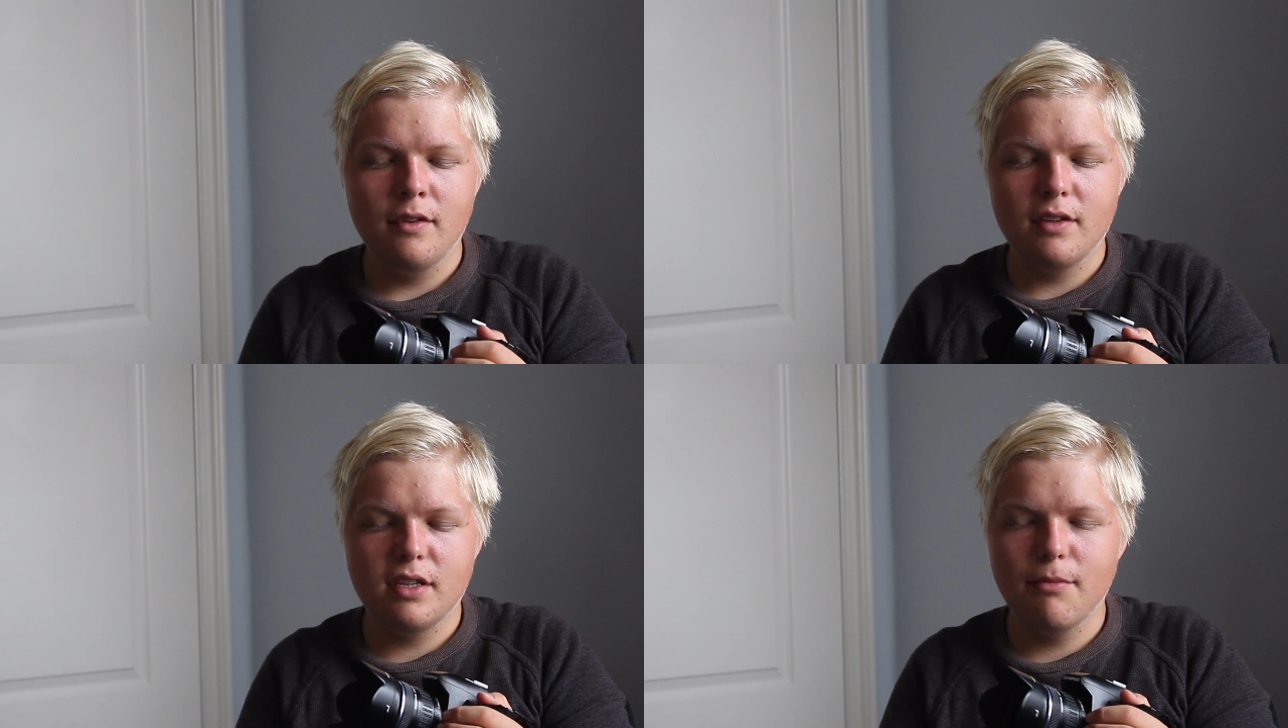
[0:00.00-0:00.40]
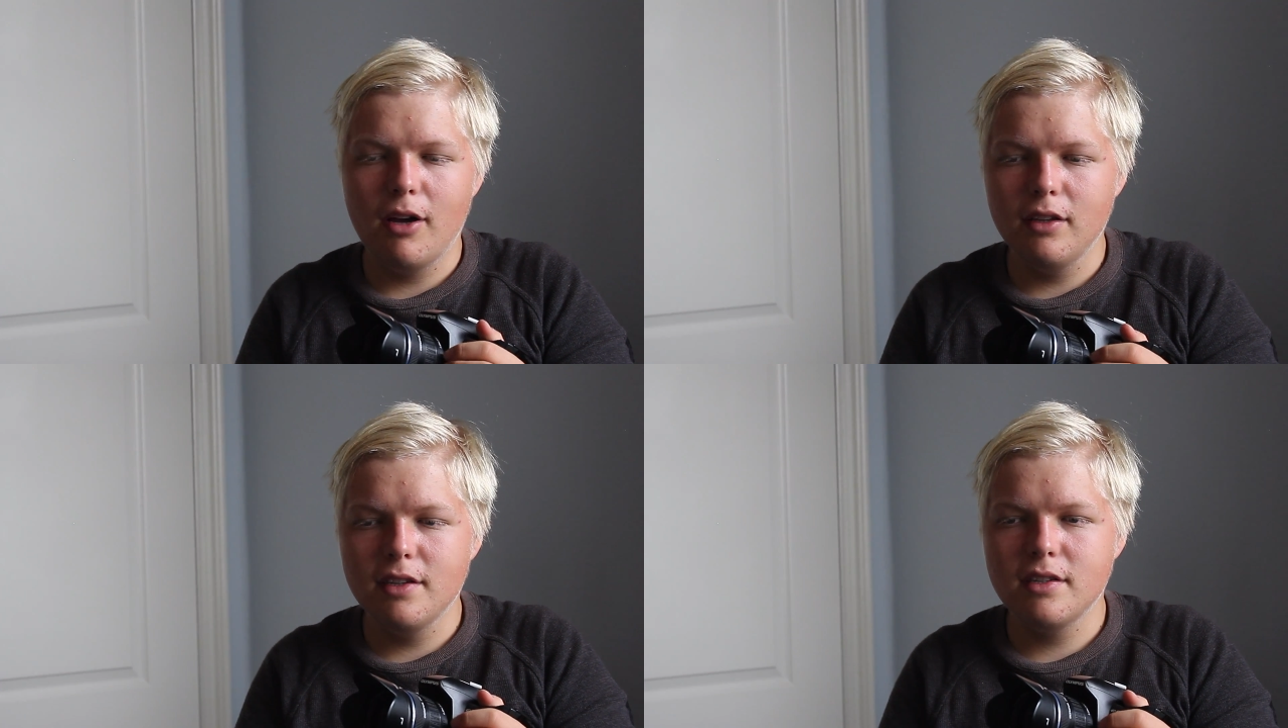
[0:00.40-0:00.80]

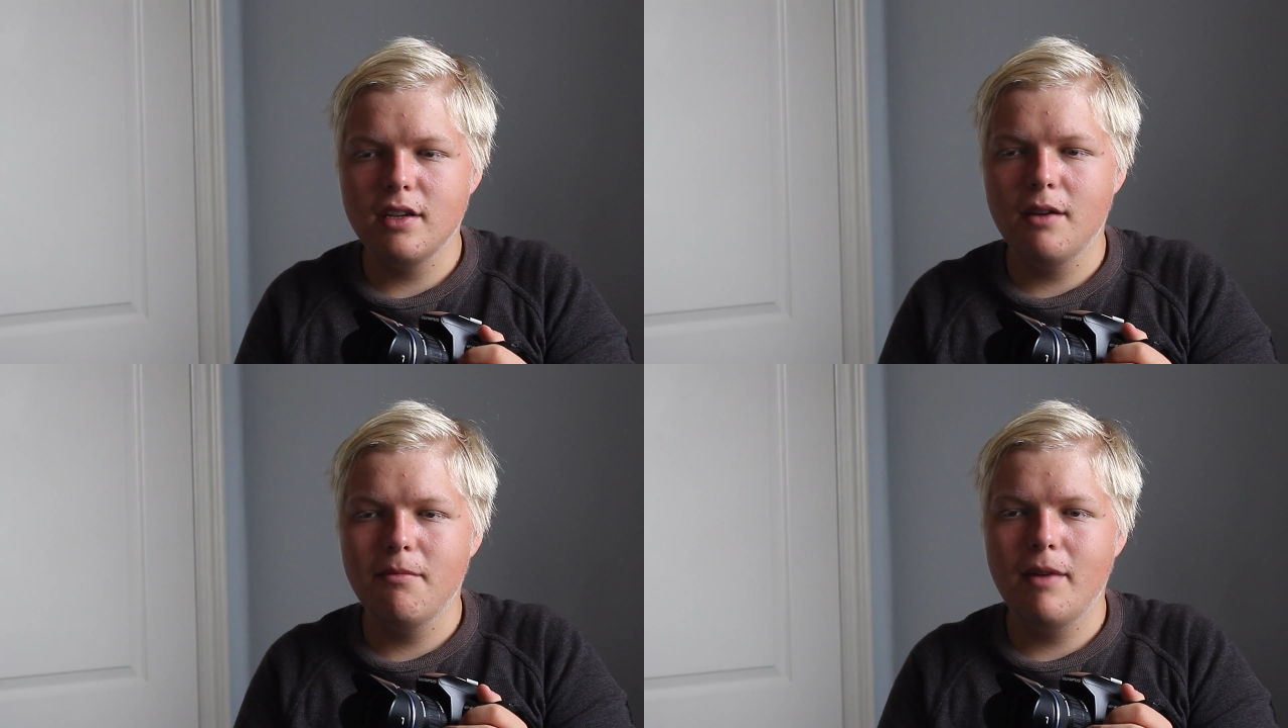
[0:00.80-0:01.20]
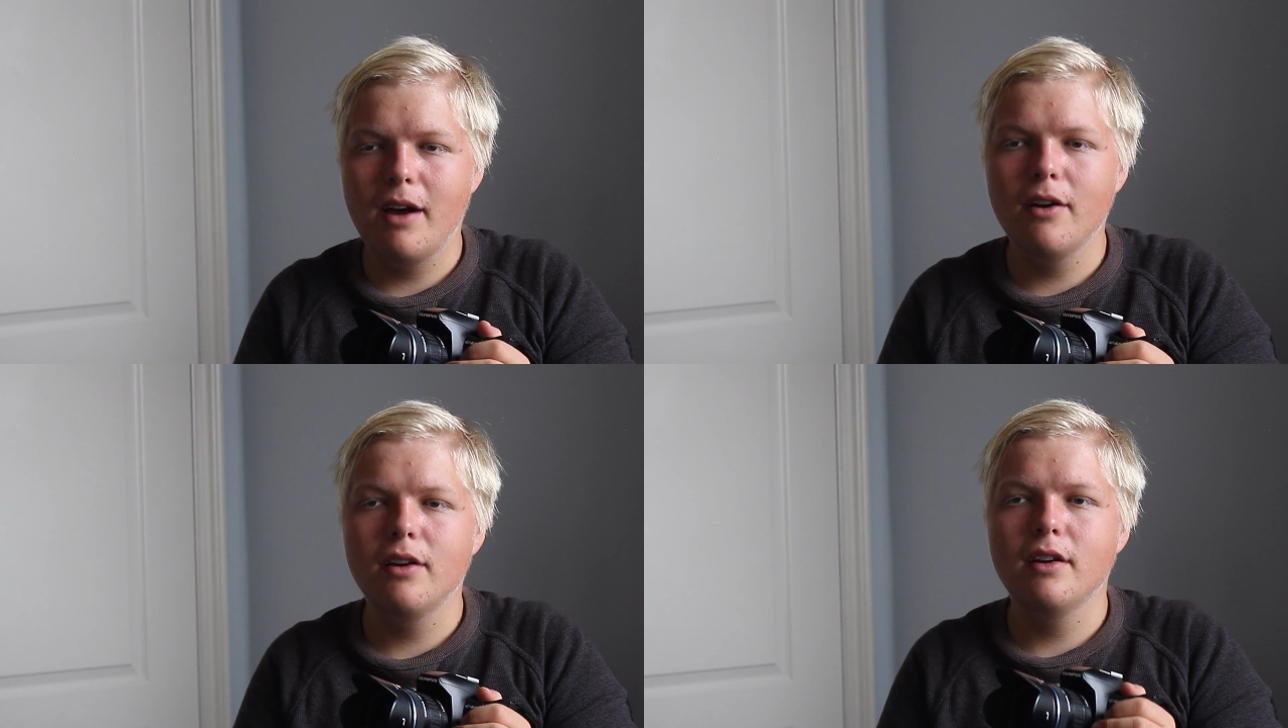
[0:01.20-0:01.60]
smallest
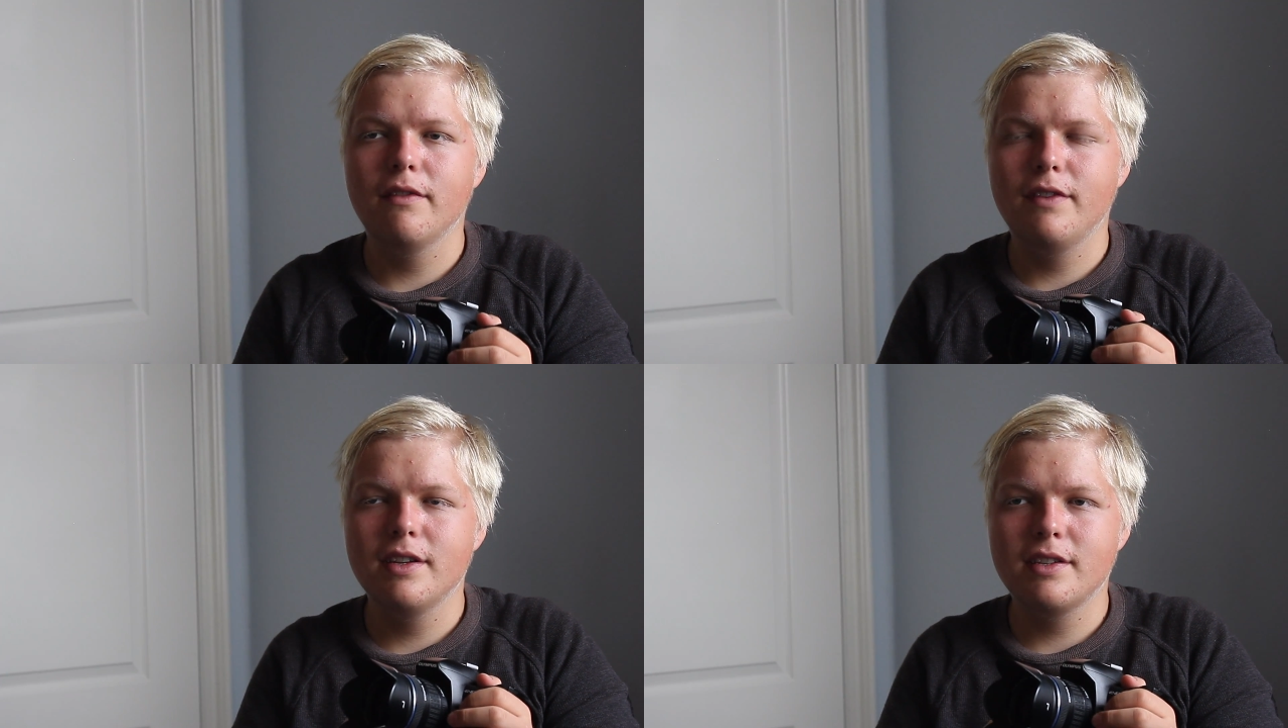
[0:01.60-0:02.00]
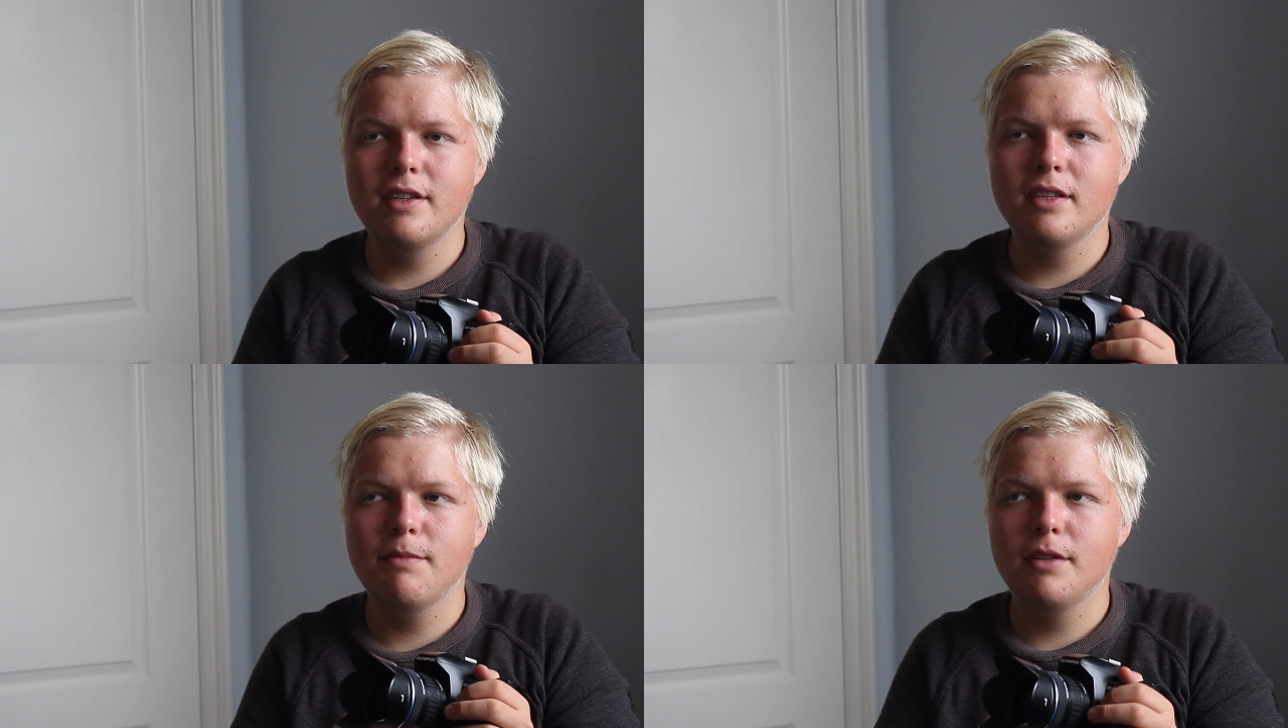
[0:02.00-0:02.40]
amount of
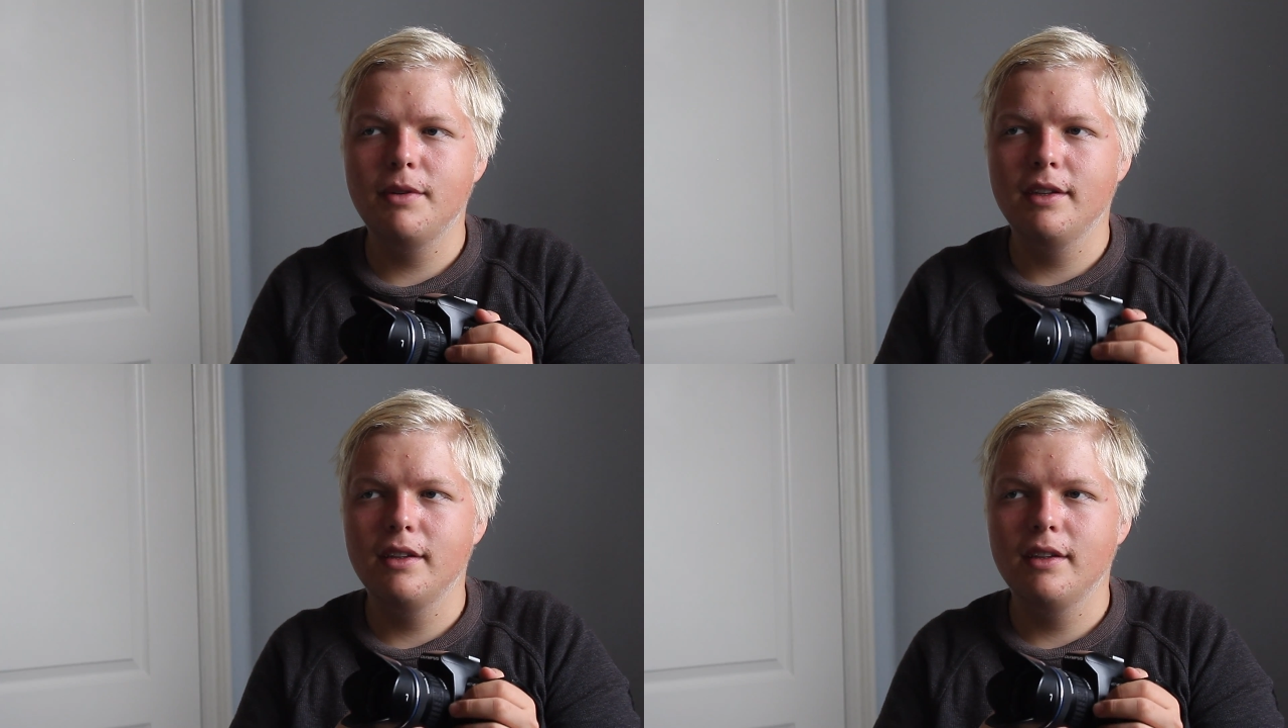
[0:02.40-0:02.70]
distance between